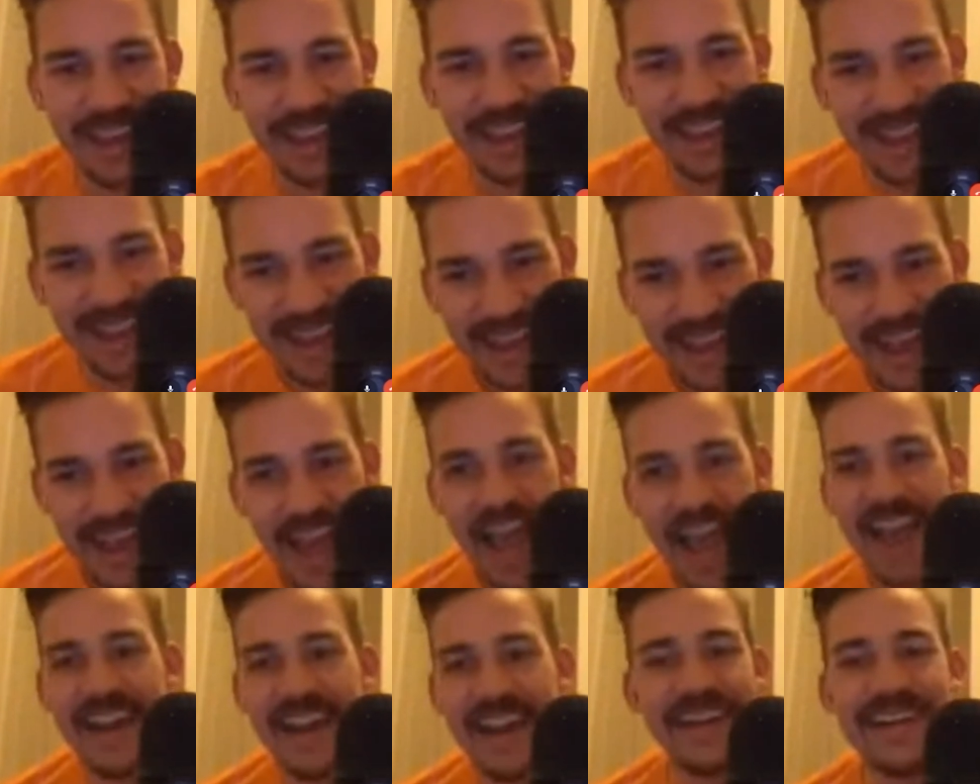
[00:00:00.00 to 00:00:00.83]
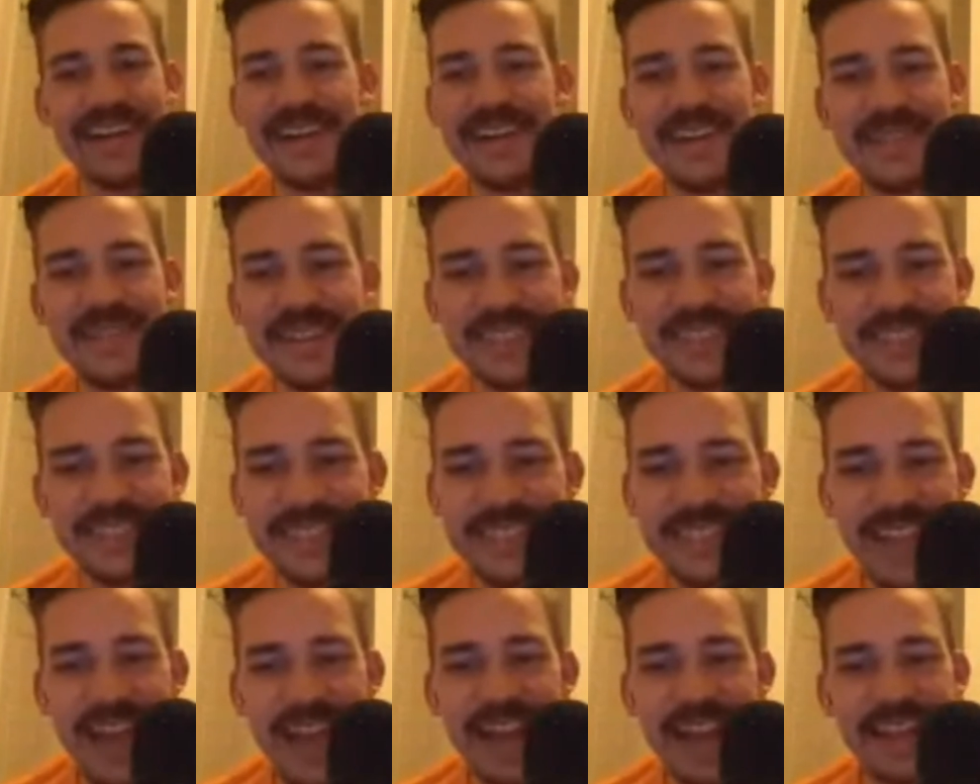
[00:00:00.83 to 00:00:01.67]
And I don't even
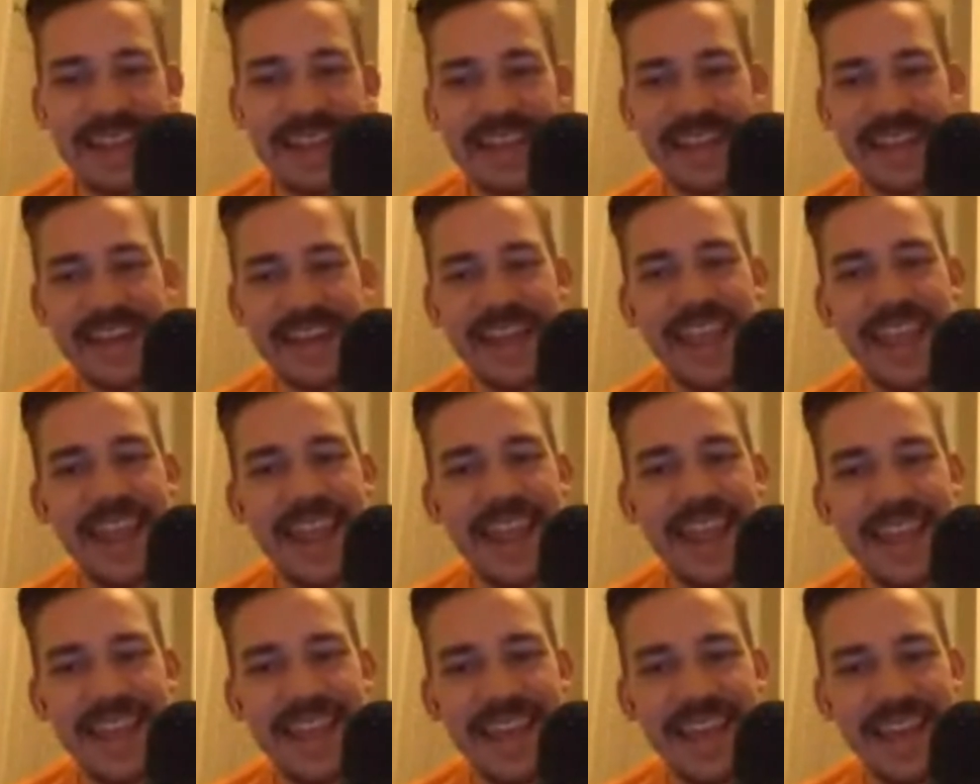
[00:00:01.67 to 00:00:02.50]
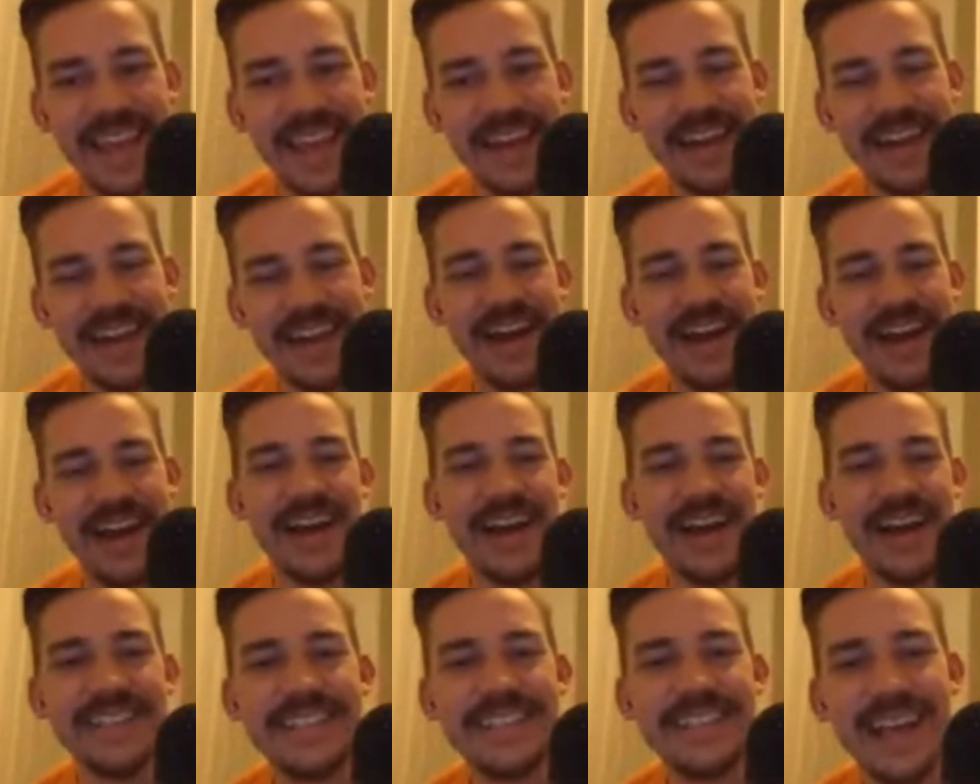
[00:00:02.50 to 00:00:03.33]
check like an idiot
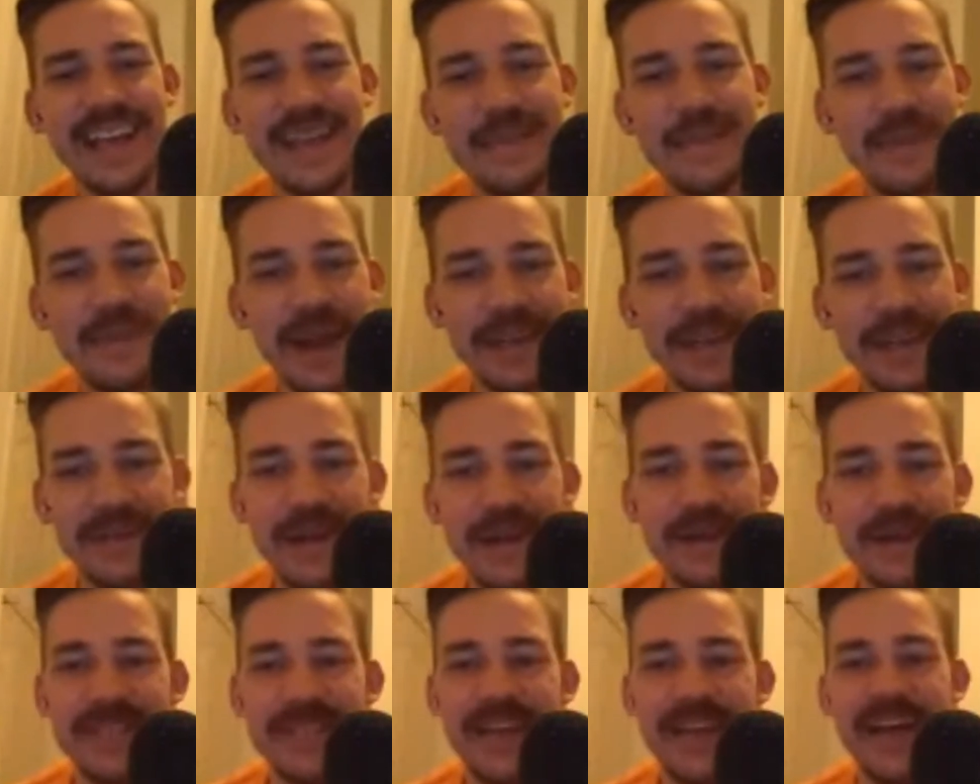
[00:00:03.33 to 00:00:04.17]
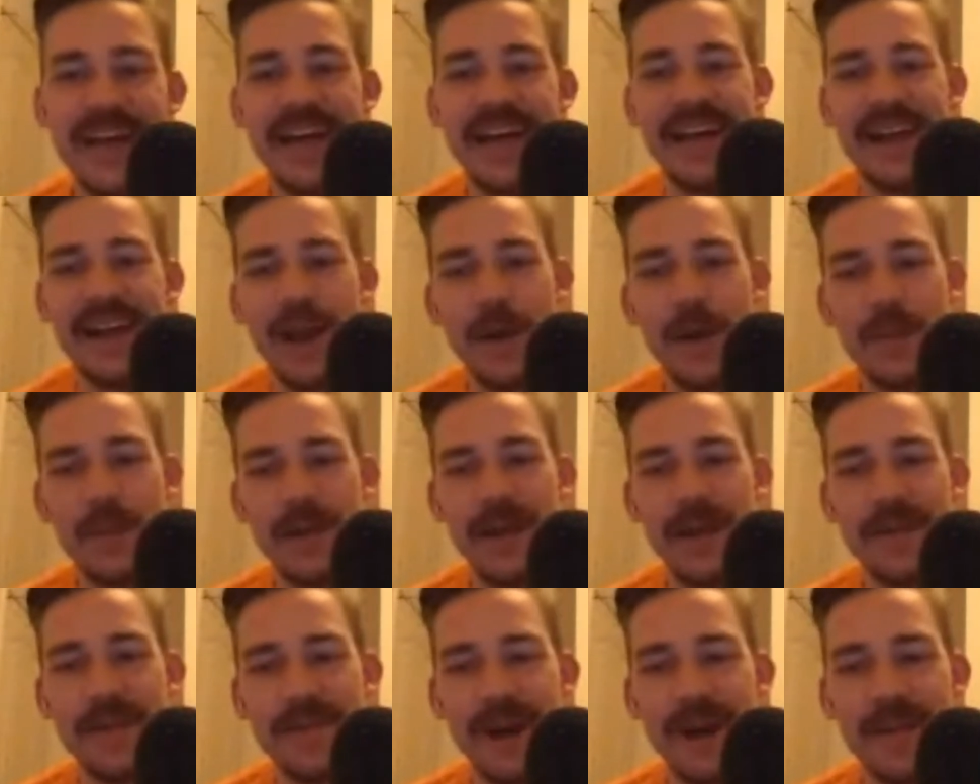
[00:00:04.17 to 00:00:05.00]
until I get back to my hotel and I open
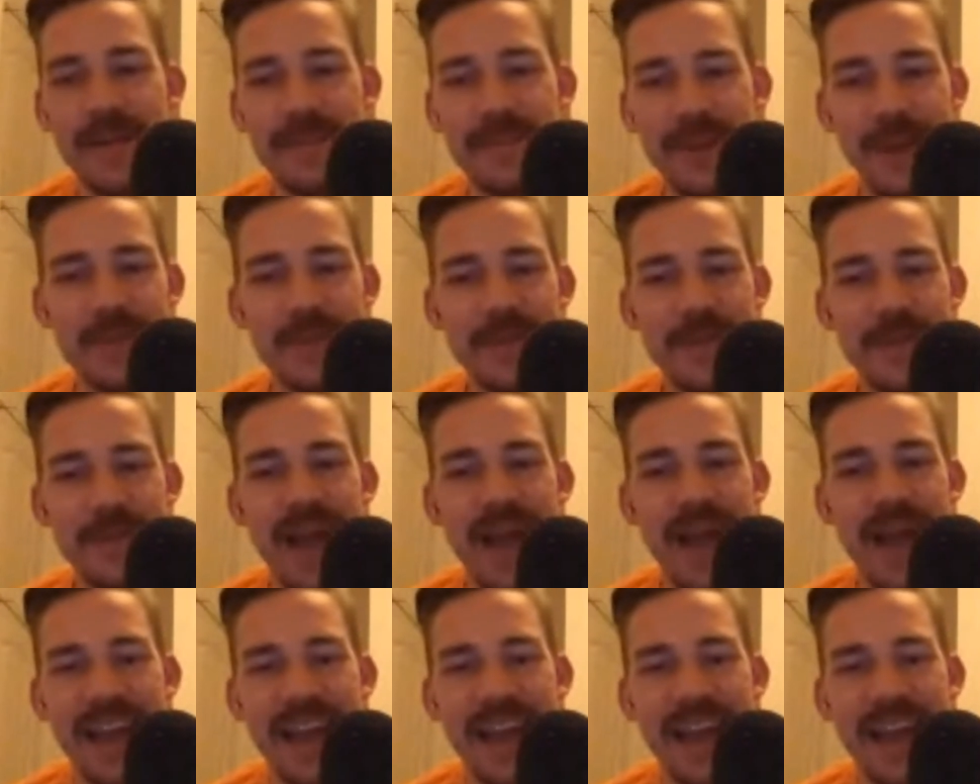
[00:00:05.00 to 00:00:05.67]
up a Big Mac,